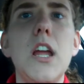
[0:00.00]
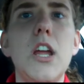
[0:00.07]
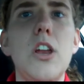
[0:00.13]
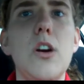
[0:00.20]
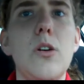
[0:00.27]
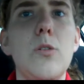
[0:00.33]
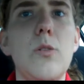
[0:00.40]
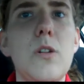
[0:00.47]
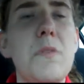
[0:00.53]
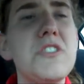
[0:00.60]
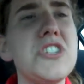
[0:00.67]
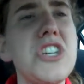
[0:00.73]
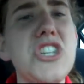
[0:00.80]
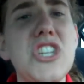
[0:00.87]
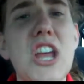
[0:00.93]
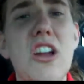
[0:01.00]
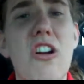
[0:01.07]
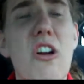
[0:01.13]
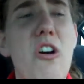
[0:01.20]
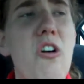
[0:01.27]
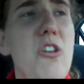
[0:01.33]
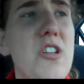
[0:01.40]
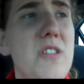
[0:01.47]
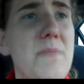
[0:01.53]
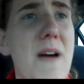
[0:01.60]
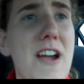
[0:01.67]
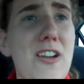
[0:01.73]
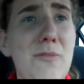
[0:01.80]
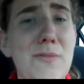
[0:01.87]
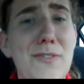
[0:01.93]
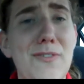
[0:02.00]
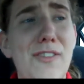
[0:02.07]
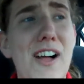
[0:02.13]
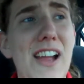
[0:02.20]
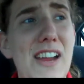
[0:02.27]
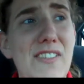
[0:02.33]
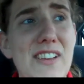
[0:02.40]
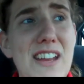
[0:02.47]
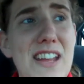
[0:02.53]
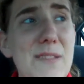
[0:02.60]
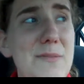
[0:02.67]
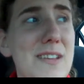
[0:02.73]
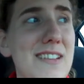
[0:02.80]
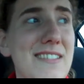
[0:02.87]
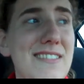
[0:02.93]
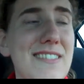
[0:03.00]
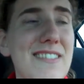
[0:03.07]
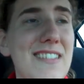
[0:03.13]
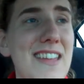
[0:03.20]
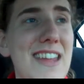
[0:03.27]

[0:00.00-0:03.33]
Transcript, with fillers: you know, especially Shay Carl inspires me to vlog every day because